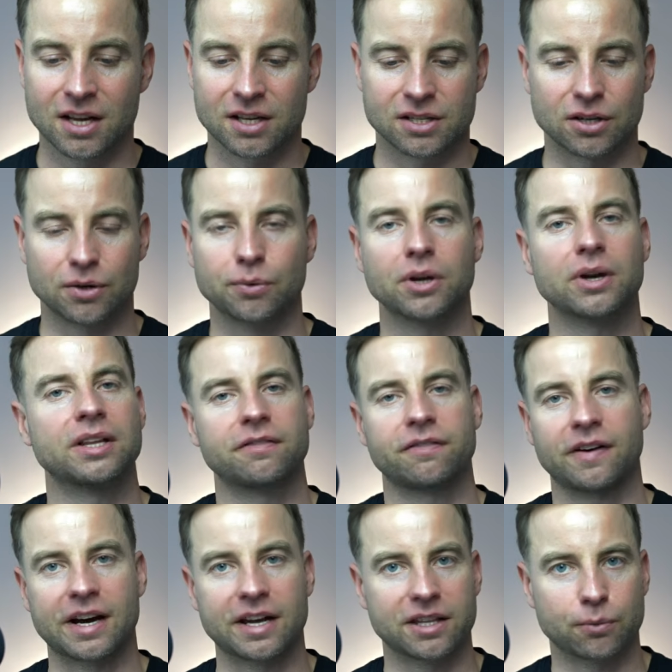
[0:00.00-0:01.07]
So you can
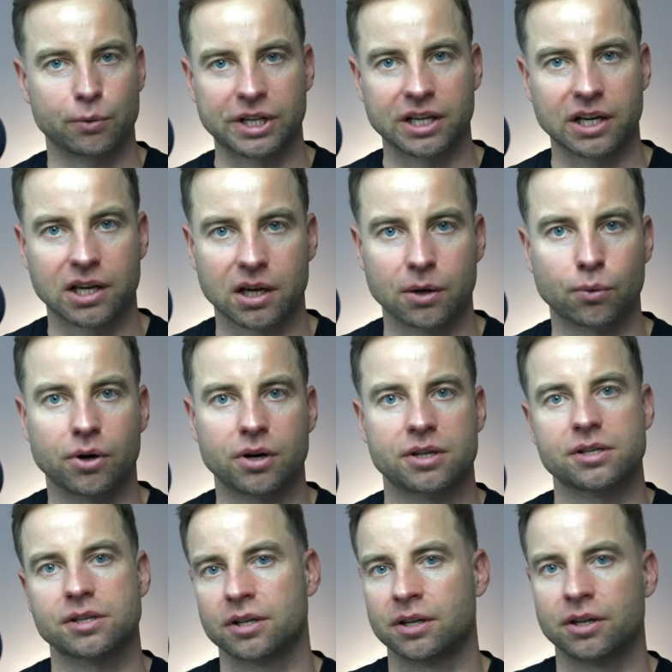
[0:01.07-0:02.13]
find winning
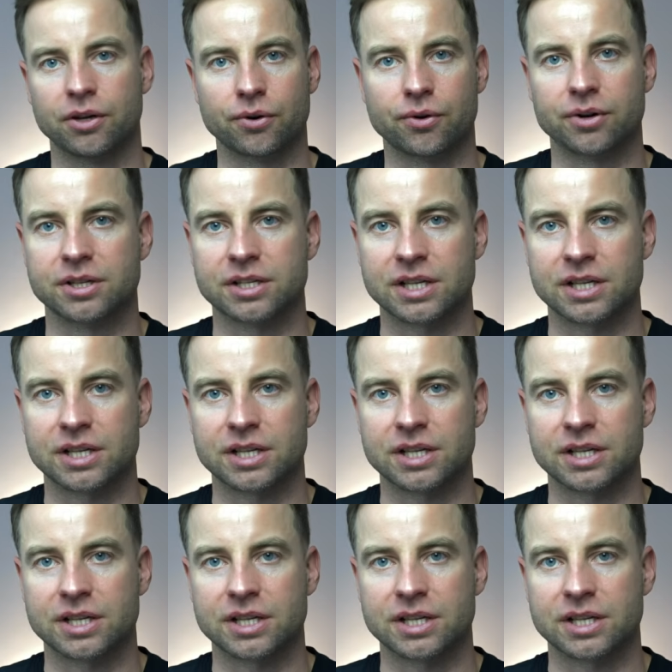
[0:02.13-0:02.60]
keywords in your